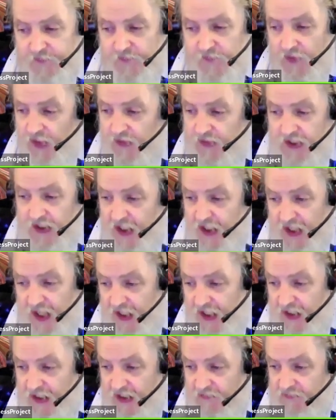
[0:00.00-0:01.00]
Not in a
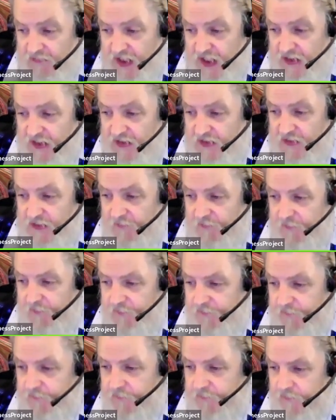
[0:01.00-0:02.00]
negative sense.
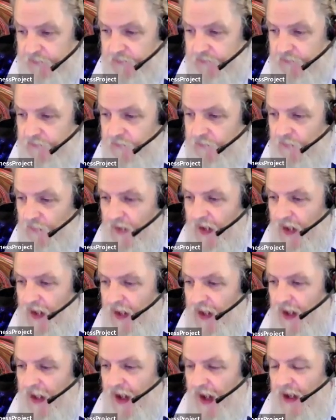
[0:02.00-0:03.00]

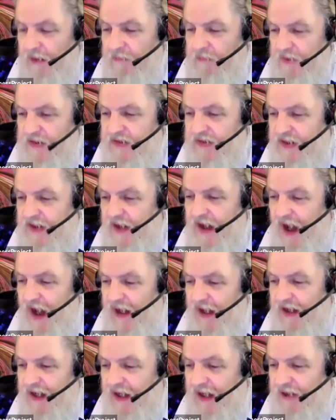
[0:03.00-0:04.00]
I missed the
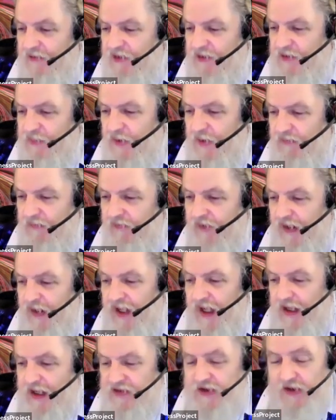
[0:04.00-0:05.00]
nada. It was perfect.
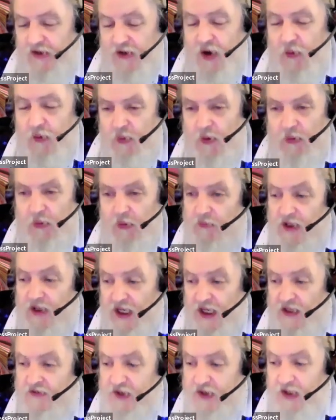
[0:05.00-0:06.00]
Like Syl, no problem.
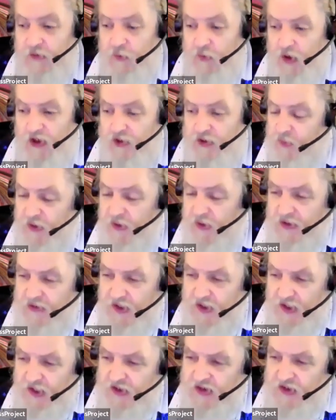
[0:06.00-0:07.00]
Yes, it was,
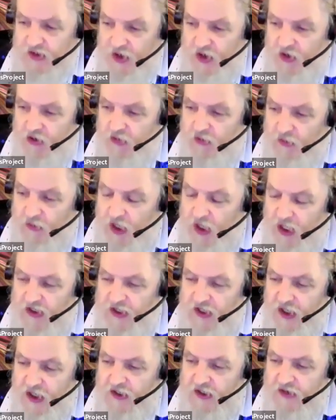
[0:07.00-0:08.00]
because it
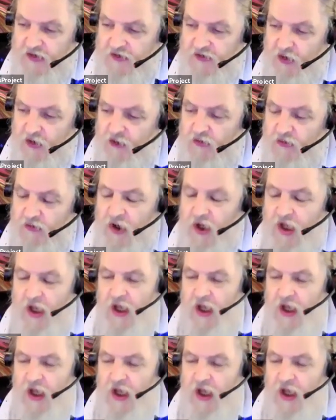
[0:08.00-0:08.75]
is so